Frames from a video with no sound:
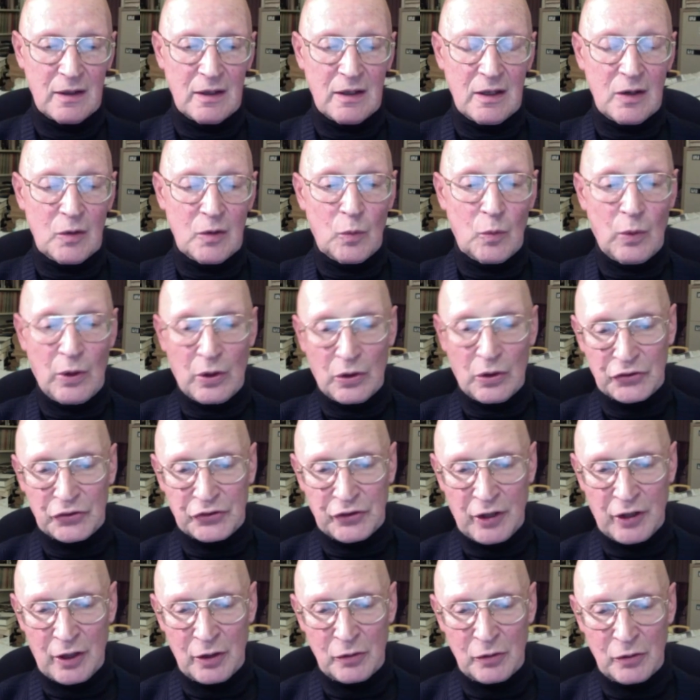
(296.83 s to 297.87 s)
We
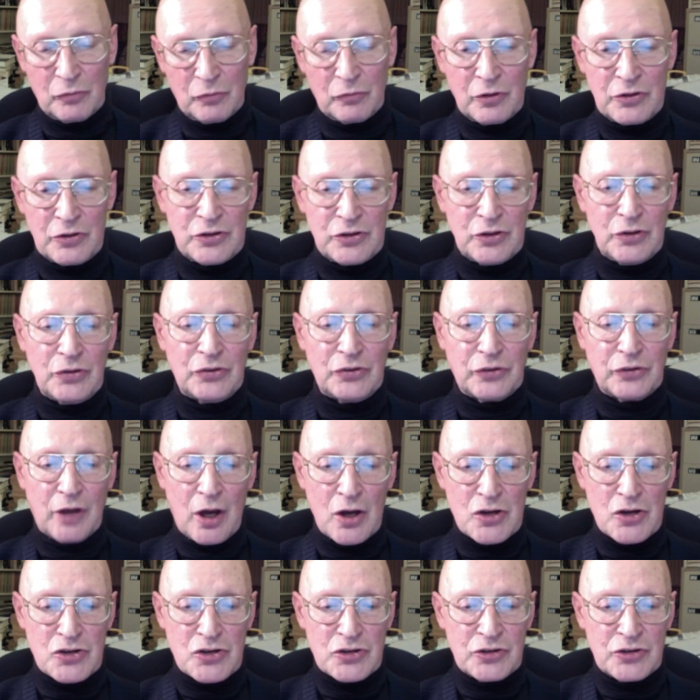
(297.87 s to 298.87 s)
also reduce ocean